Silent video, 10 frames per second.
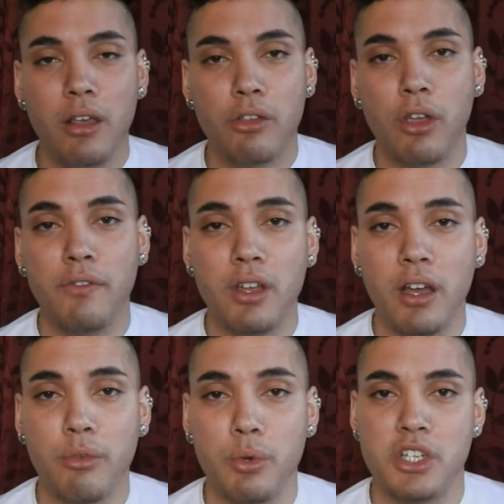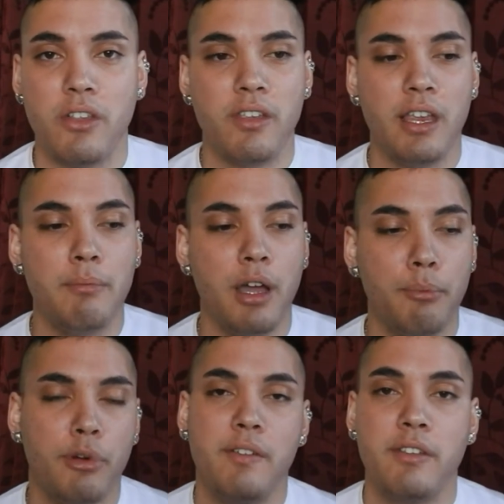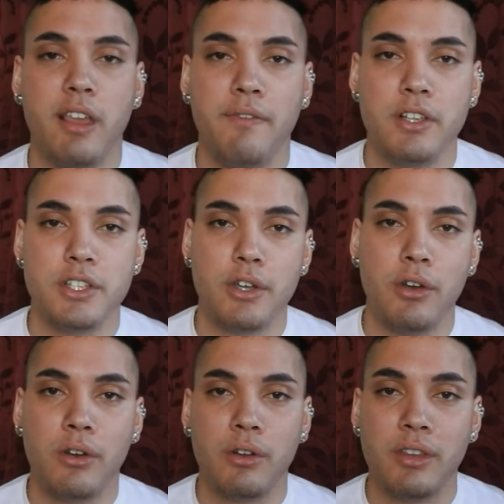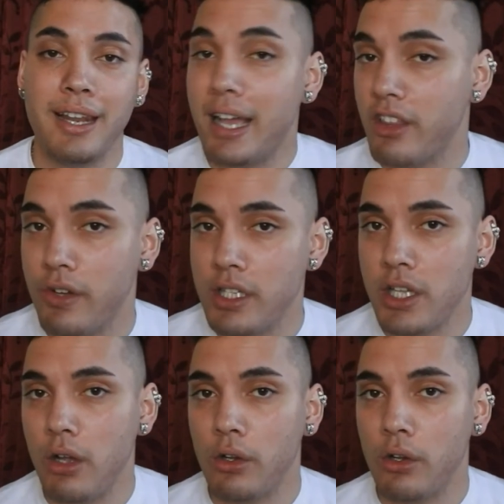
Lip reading: So if you guys wish to see my previous efforts on The Last of Us,